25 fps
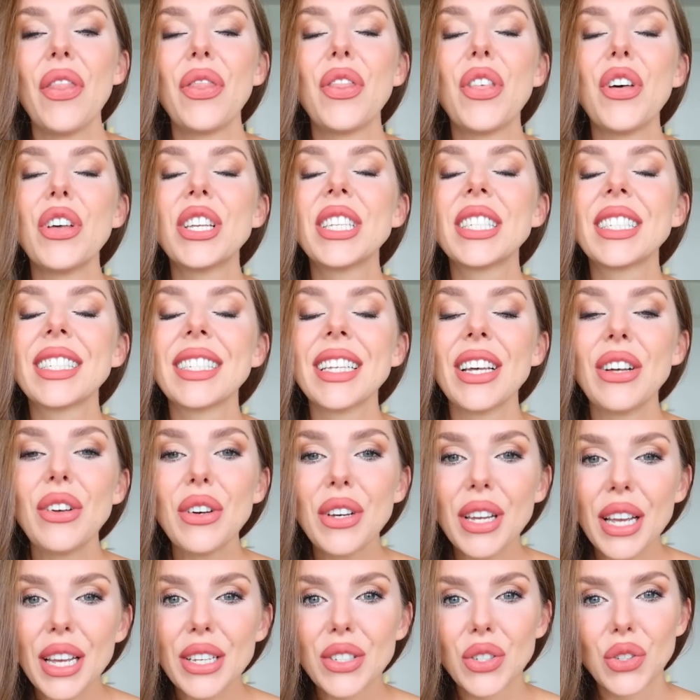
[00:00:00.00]
The
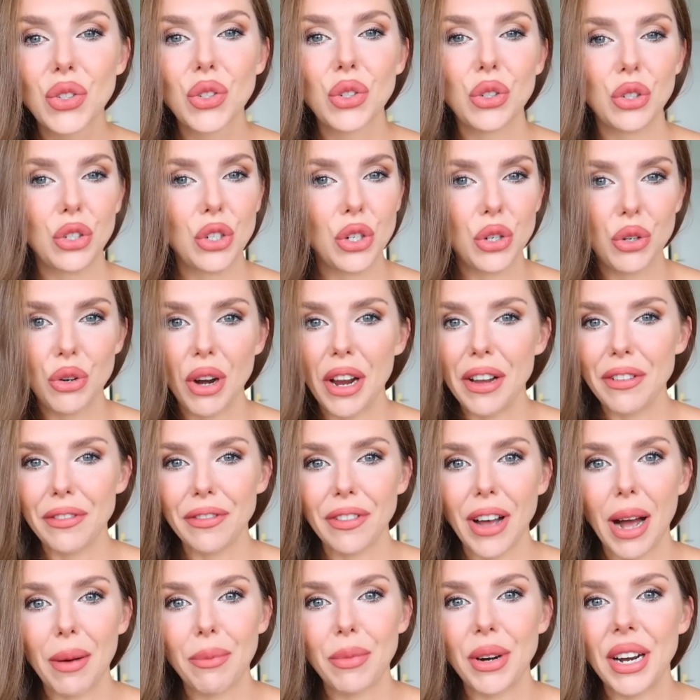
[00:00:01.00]
silk is such a great
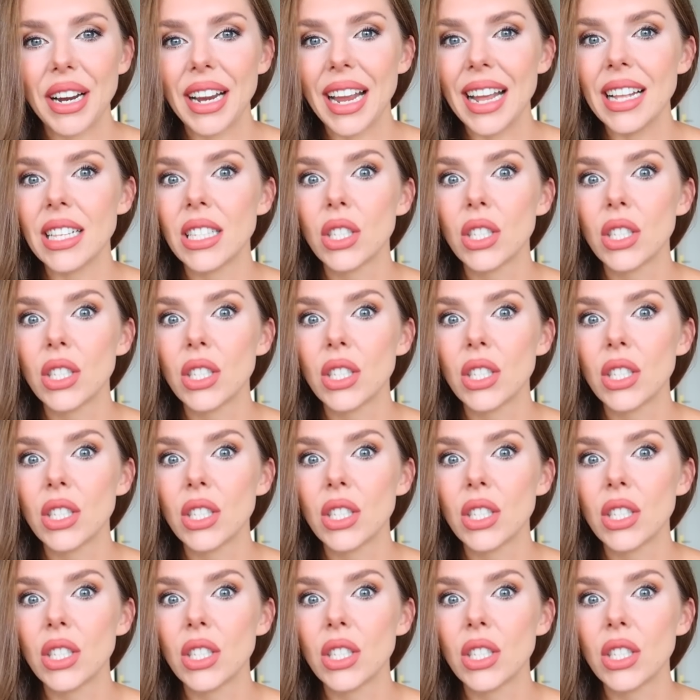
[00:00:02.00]
fabric.